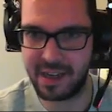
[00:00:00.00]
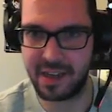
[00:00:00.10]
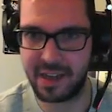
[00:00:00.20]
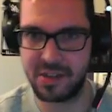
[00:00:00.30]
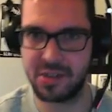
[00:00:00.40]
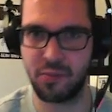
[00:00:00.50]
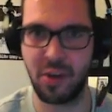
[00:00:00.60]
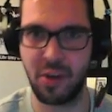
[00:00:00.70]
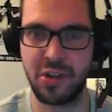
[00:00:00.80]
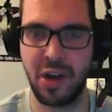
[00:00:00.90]
I can just
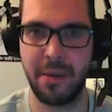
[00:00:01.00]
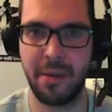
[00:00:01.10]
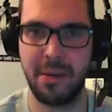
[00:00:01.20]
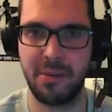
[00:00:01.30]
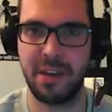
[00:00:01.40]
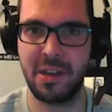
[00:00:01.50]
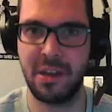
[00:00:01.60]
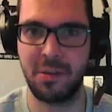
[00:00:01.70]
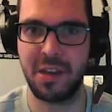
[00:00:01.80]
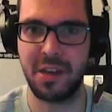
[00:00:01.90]
run shop on
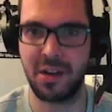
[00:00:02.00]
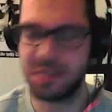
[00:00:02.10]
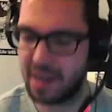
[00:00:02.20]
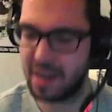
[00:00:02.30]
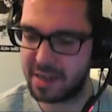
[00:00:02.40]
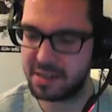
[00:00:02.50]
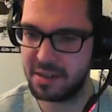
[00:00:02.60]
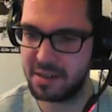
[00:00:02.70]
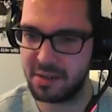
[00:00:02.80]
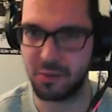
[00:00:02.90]
with Air Slash.
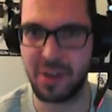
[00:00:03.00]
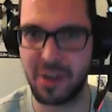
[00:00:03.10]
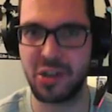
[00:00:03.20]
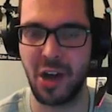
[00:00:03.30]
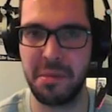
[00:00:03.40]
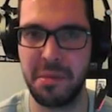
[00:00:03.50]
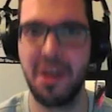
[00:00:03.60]
Run shop.